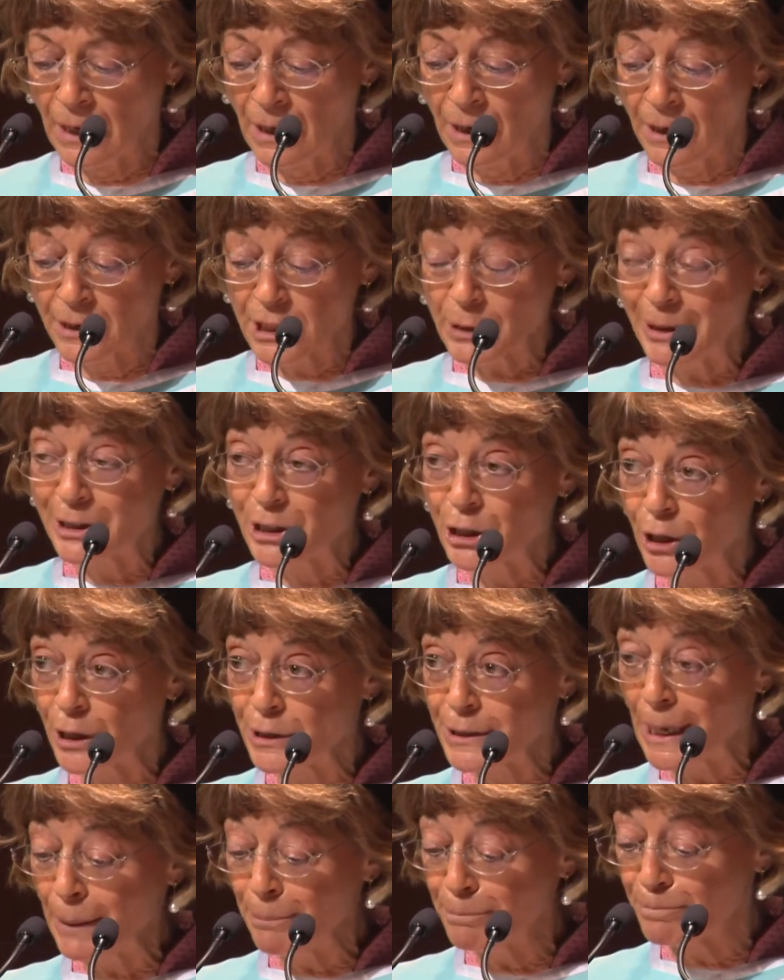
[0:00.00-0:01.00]
So I turned
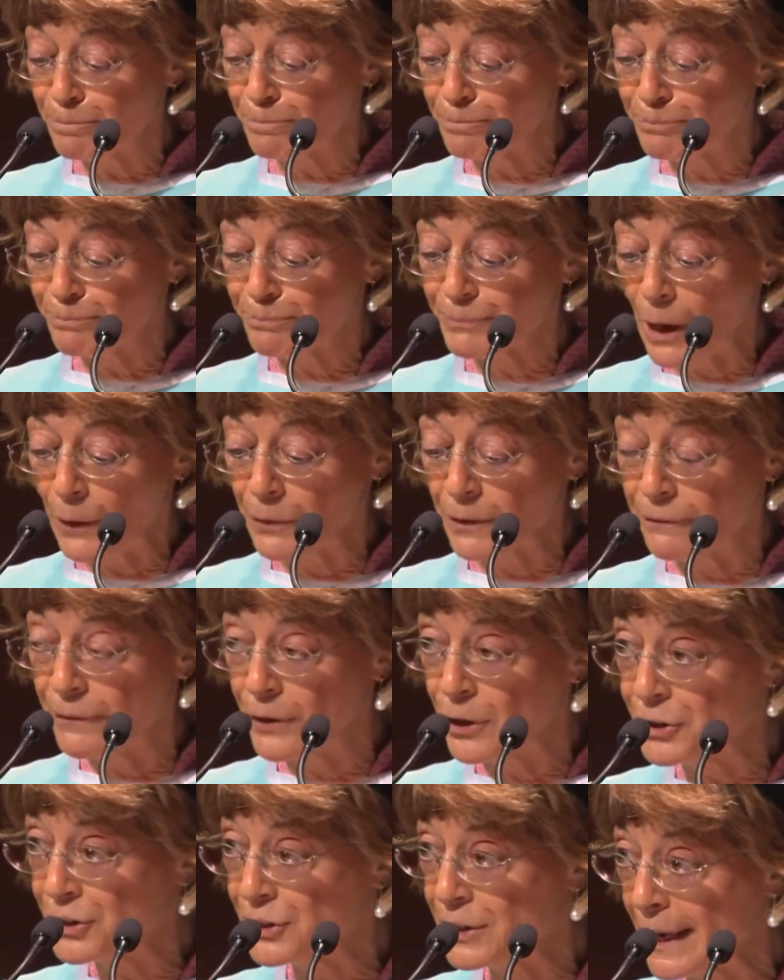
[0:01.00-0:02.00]
up on the
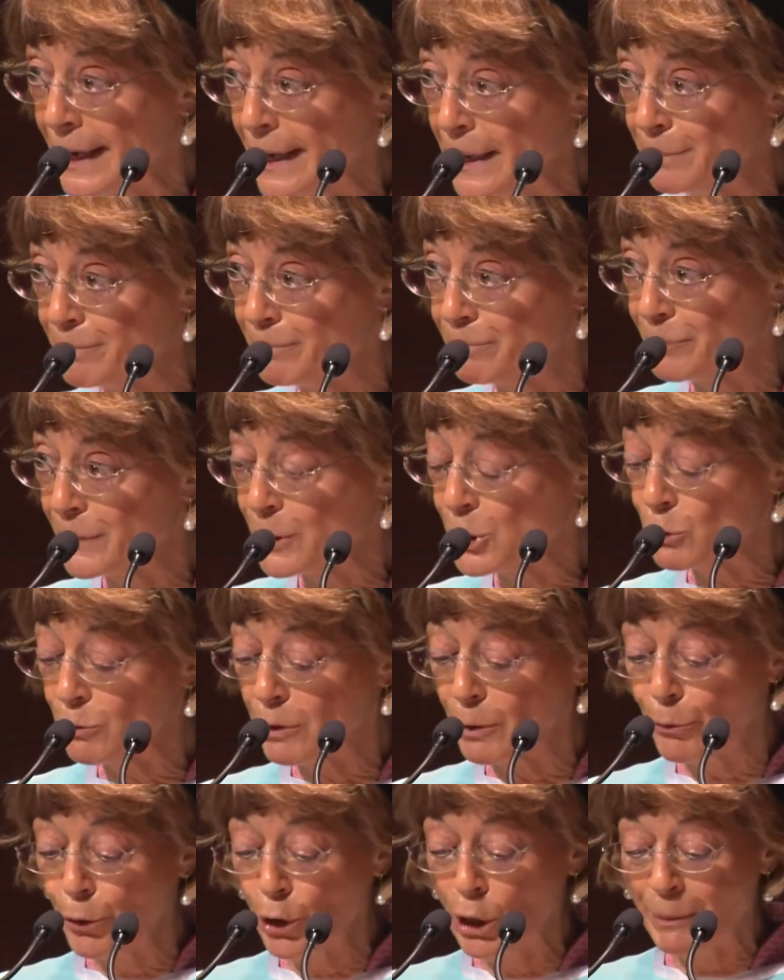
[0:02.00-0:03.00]
first day to a
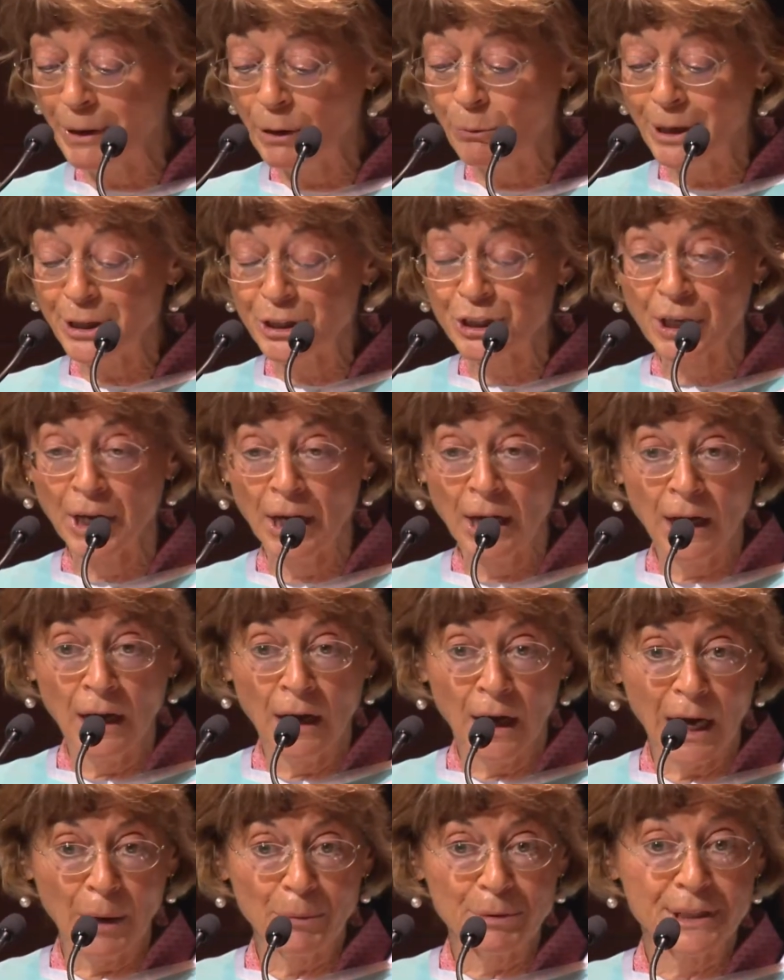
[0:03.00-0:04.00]
room in which
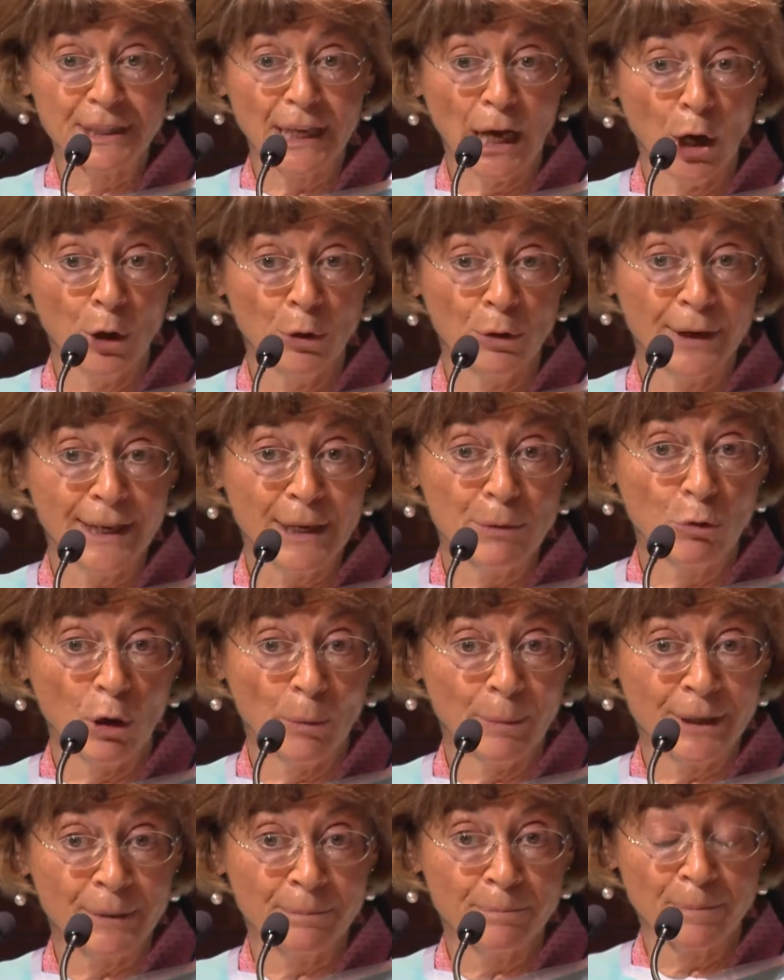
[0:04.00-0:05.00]
I was the only
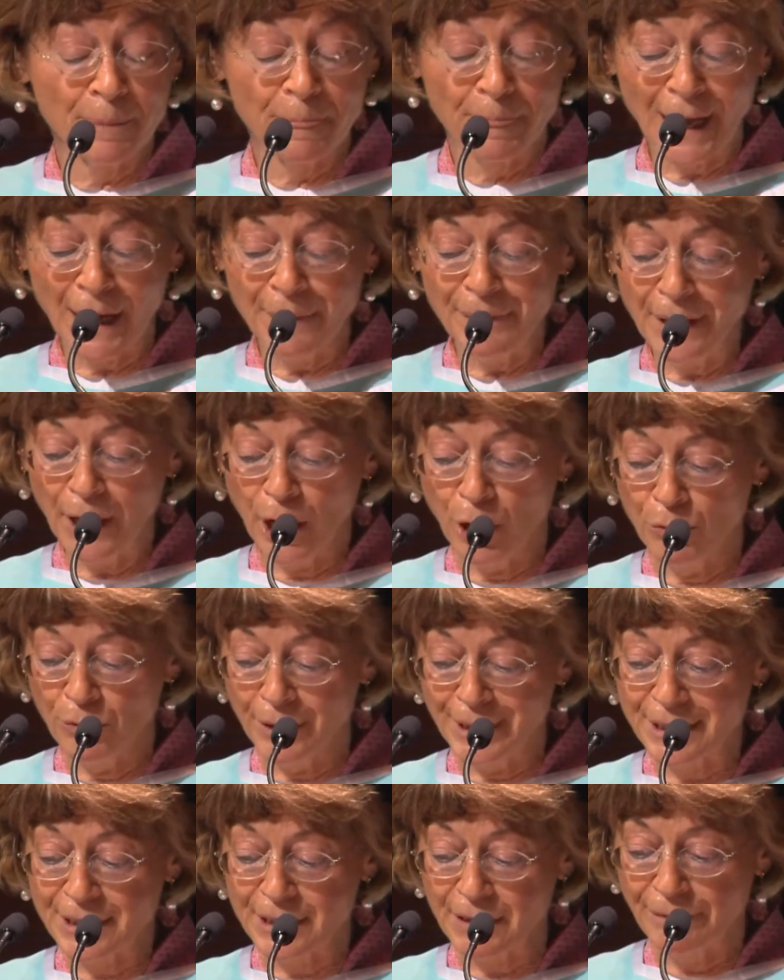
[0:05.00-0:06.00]
woman and the
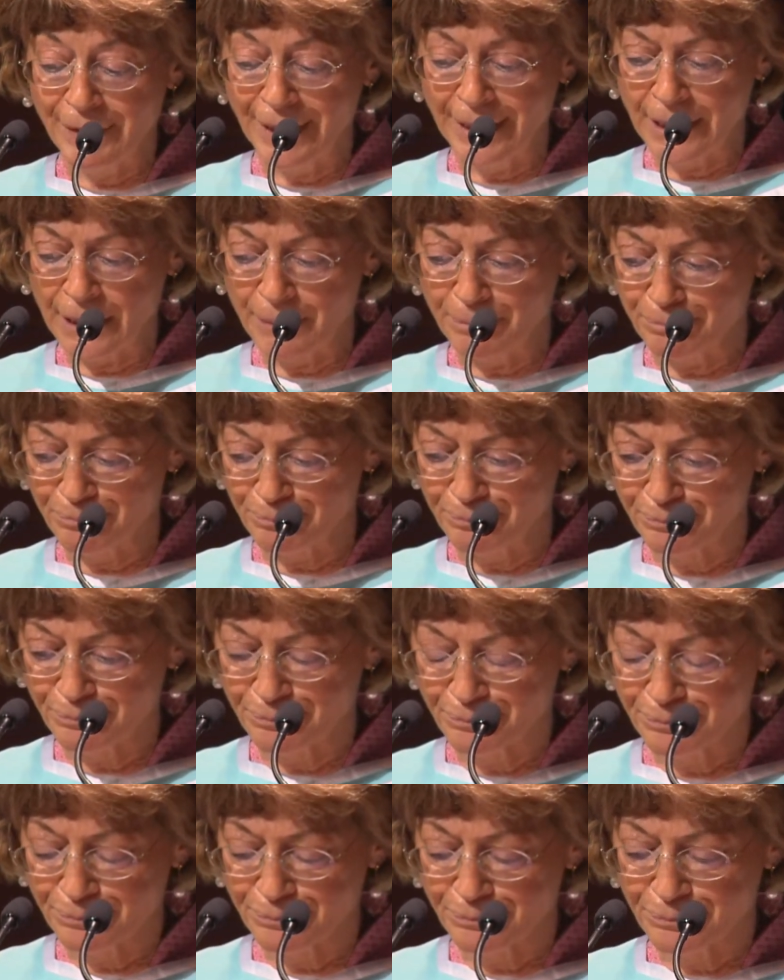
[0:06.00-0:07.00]
only civilian.
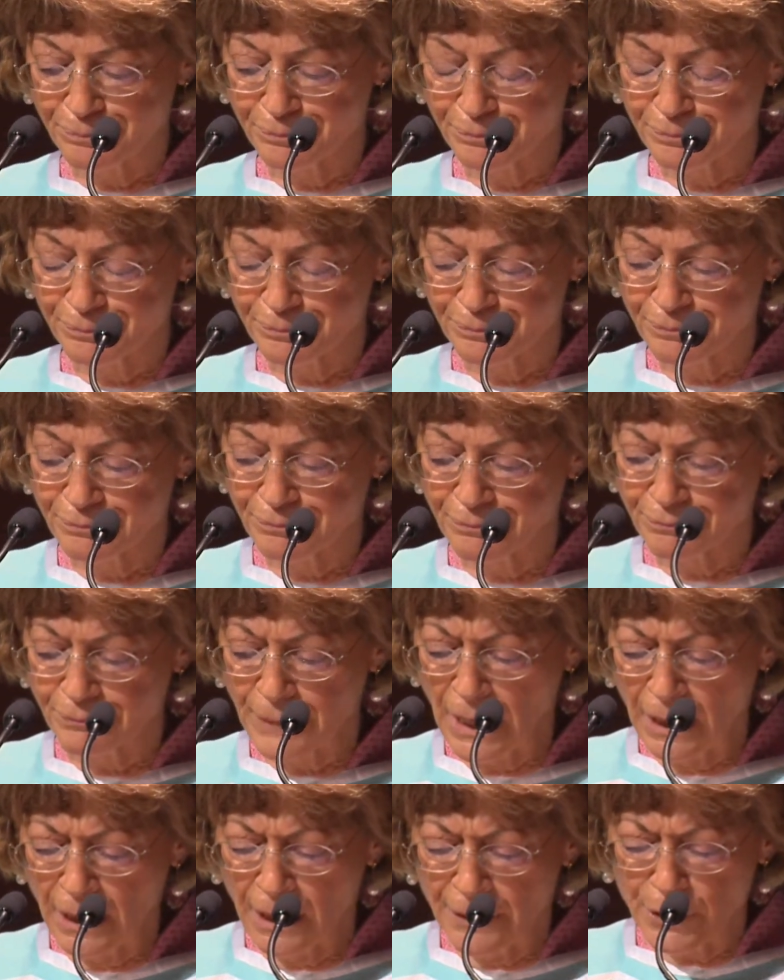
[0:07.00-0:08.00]

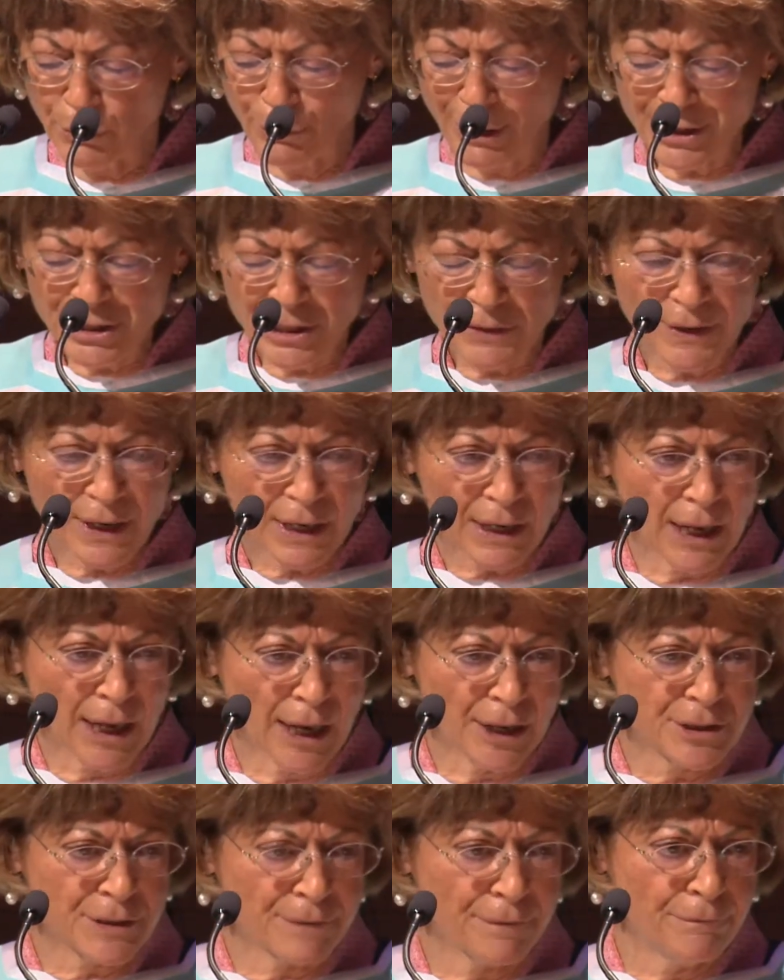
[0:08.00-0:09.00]
The rest of the
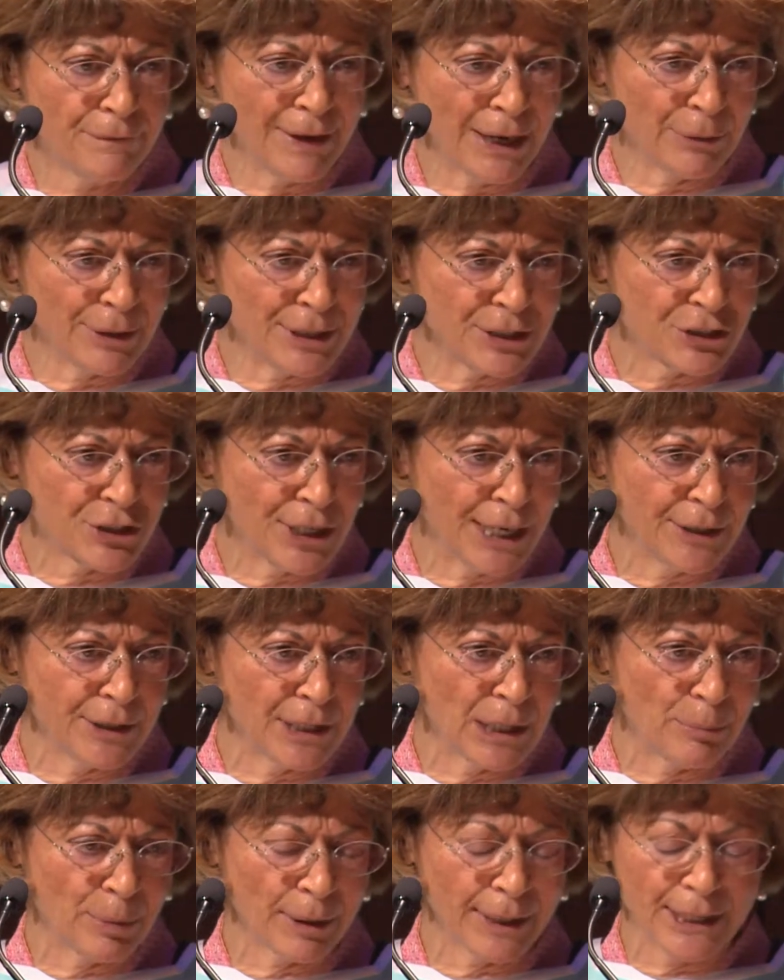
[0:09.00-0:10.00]
class of very
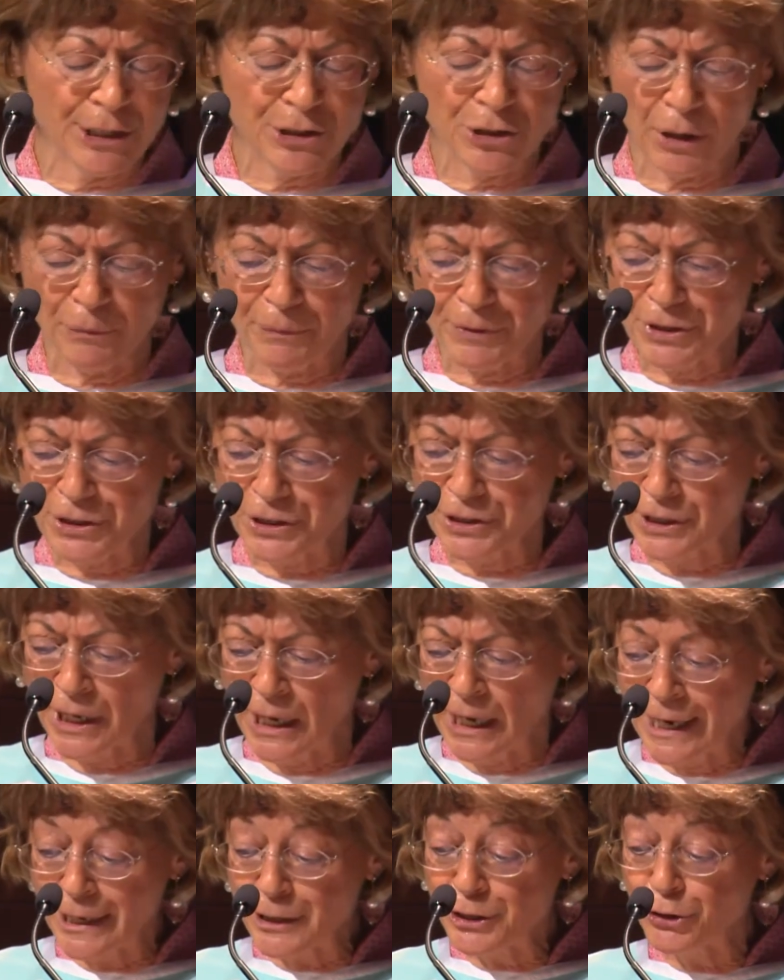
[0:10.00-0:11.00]
senior police officers
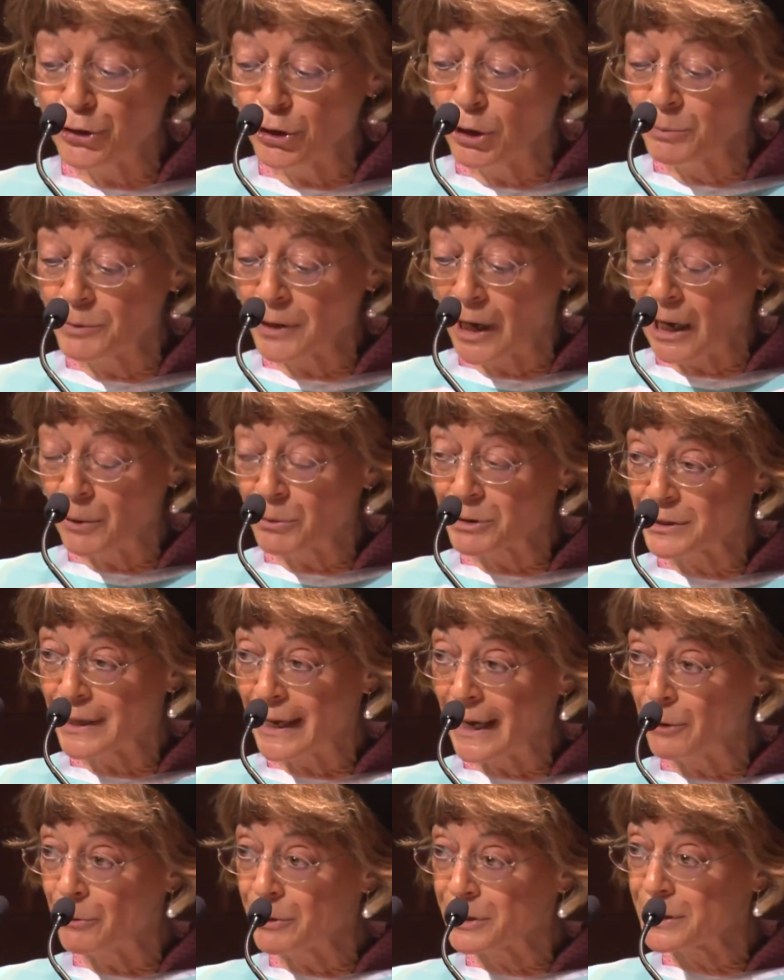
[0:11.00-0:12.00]
assumed I was
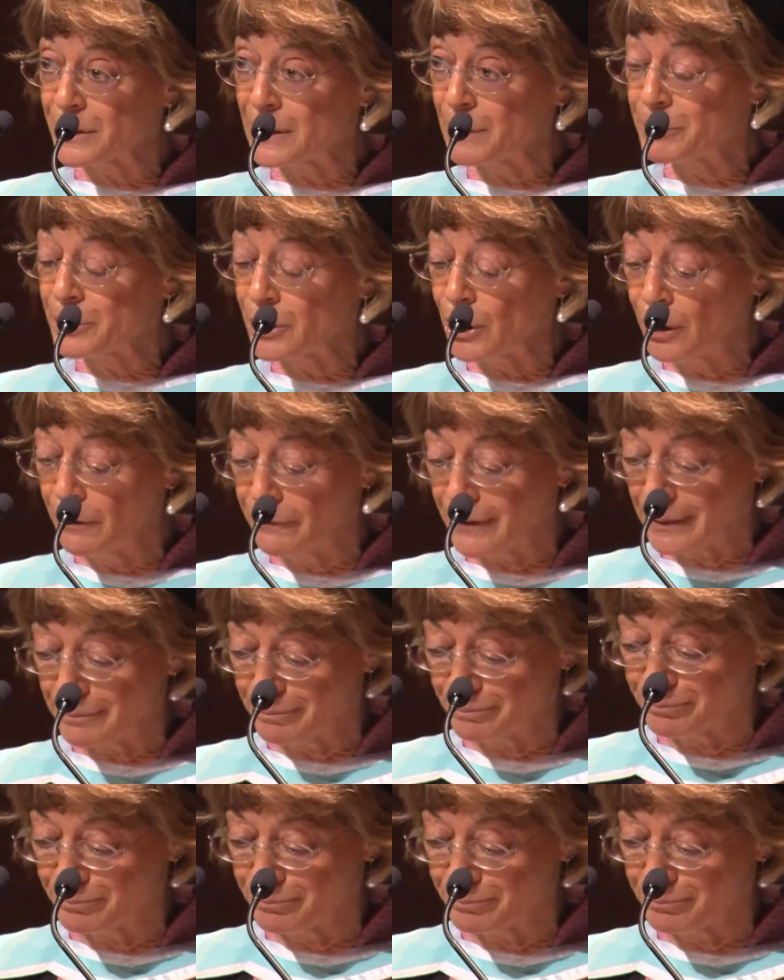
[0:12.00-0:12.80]
there as an observer.